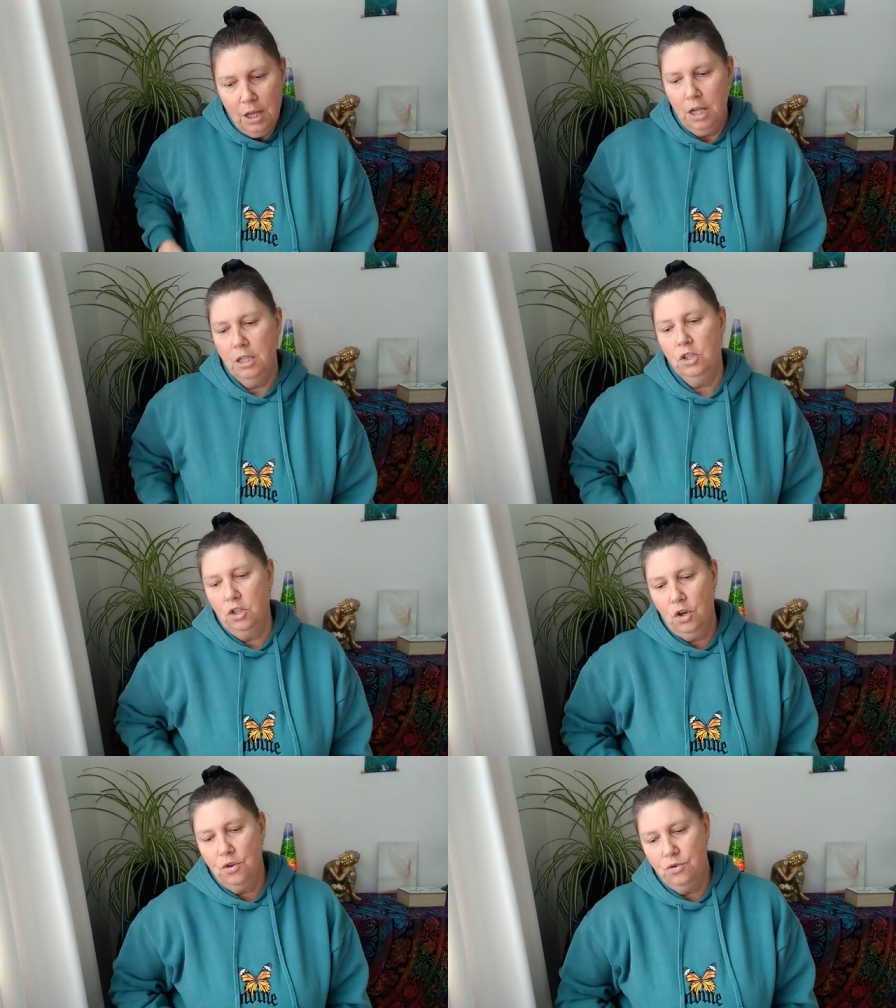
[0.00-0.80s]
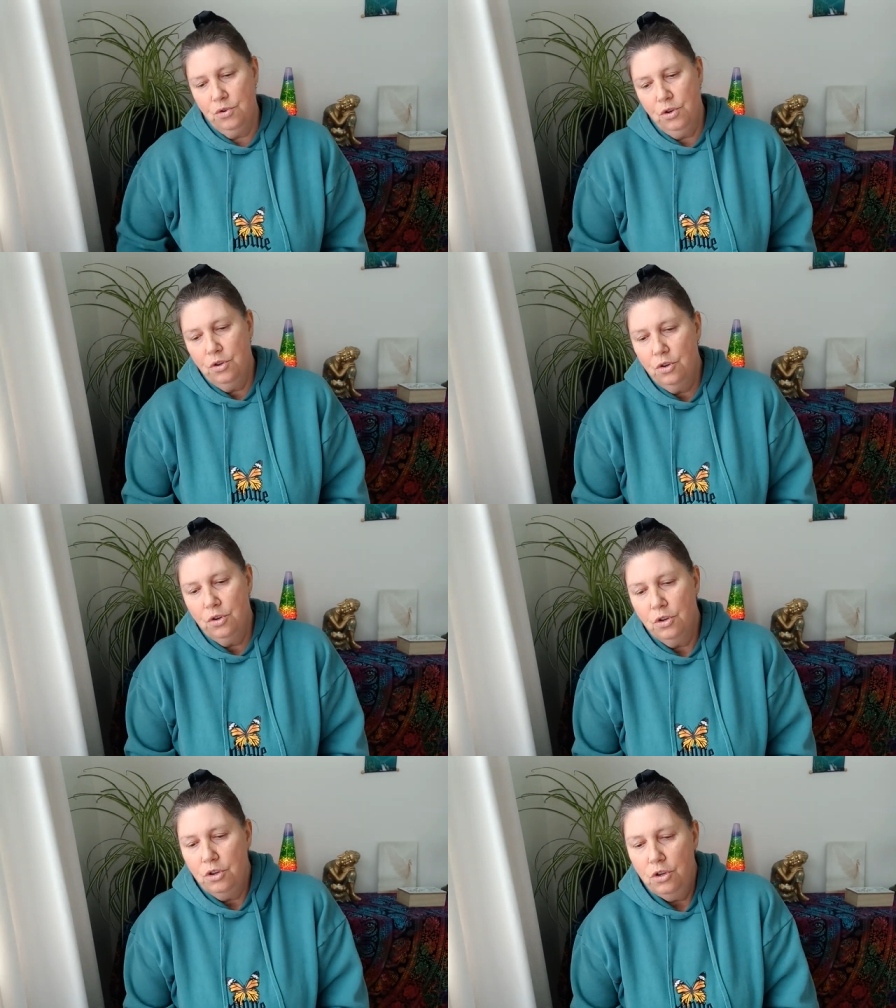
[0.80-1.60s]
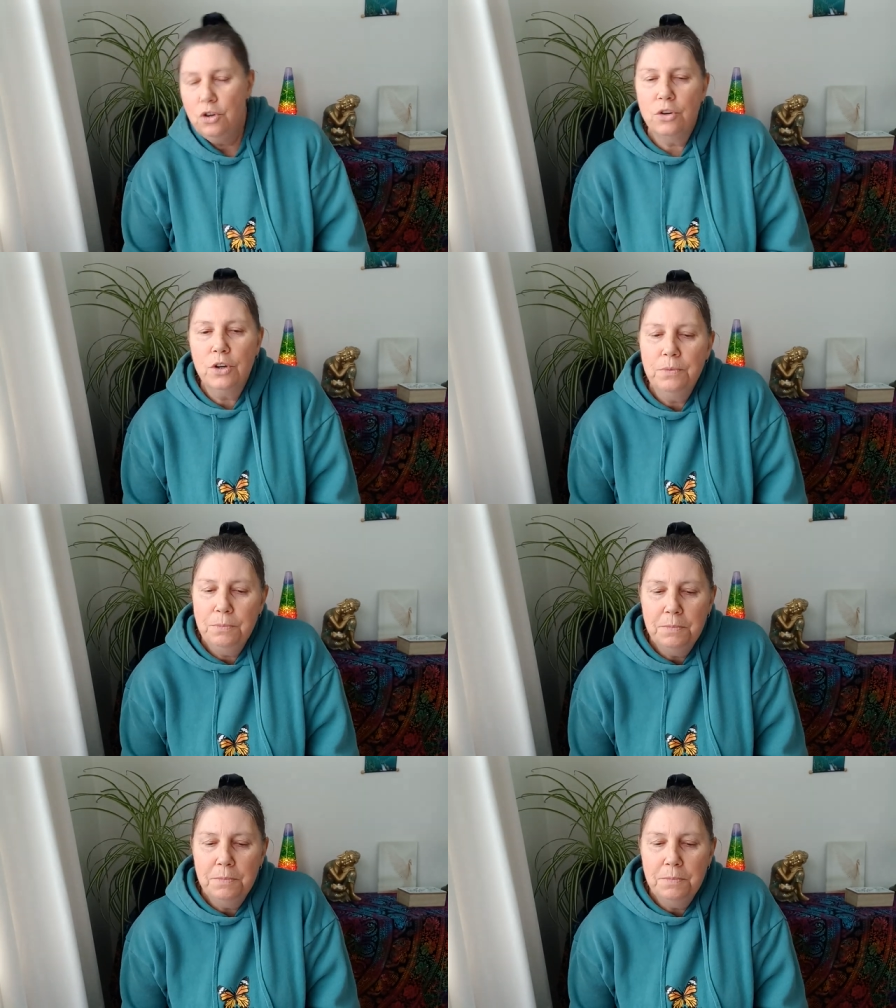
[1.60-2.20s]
And so you could